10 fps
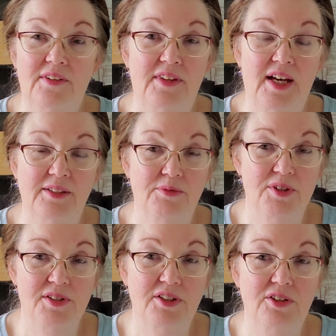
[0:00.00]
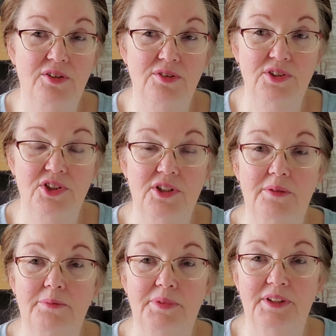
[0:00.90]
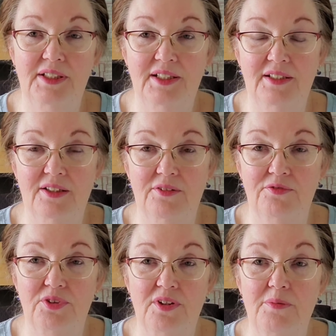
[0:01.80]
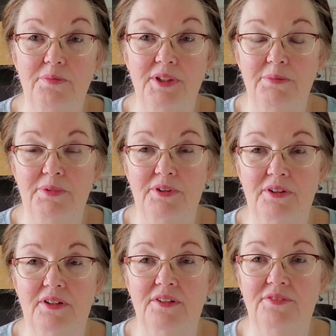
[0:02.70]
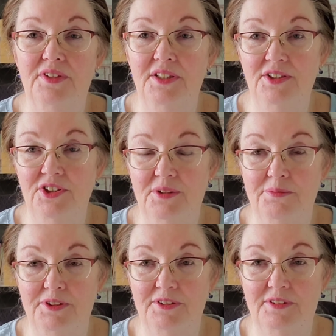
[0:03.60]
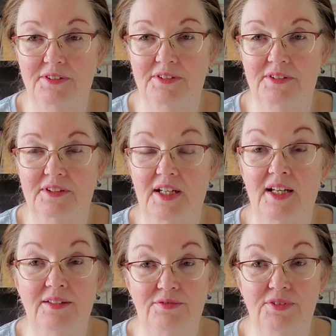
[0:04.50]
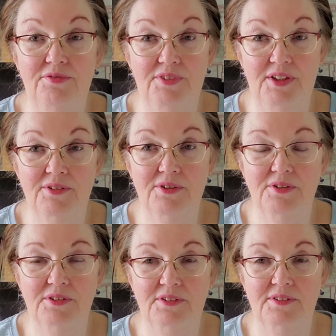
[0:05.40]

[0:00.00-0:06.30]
that was a huge plague for the people of Egypt and for Pharaoh.